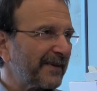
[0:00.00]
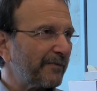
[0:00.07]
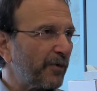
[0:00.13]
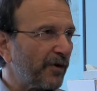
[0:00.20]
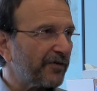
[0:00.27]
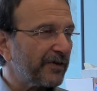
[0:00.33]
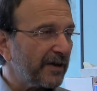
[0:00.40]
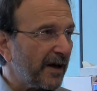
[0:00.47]
A
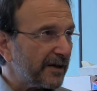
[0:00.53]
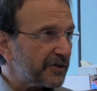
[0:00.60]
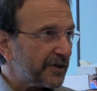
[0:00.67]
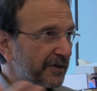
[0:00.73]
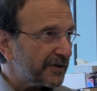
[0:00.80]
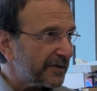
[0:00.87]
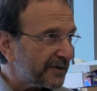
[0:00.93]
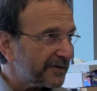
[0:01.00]

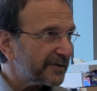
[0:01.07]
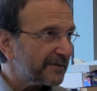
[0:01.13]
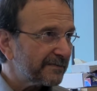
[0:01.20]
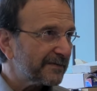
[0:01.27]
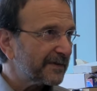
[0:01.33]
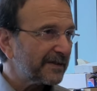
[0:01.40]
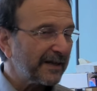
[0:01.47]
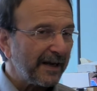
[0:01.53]
morphological
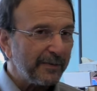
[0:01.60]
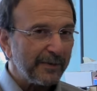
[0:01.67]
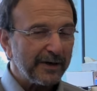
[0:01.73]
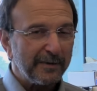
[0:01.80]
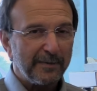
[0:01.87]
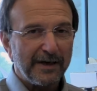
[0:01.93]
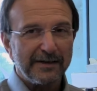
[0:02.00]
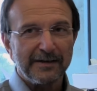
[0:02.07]
statement
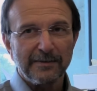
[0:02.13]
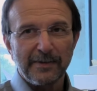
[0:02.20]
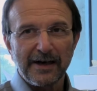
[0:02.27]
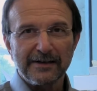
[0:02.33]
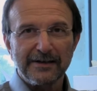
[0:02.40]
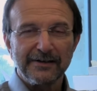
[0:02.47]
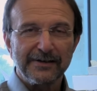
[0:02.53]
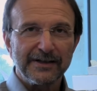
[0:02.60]
about the
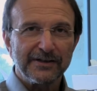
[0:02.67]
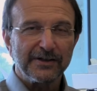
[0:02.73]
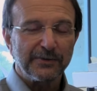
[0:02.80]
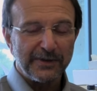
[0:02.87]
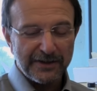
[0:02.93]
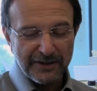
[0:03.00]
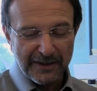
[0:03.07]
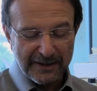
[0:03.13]
bacteria. So
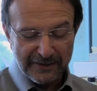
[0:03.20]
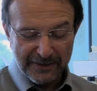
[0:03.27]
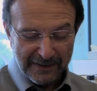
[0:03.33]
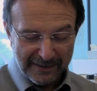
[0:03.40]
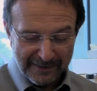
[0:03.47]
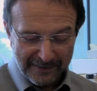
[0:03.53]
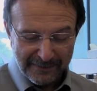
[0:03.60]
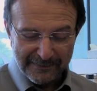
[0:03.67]
we changed
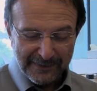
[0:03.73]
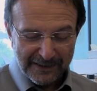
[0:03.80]
it. So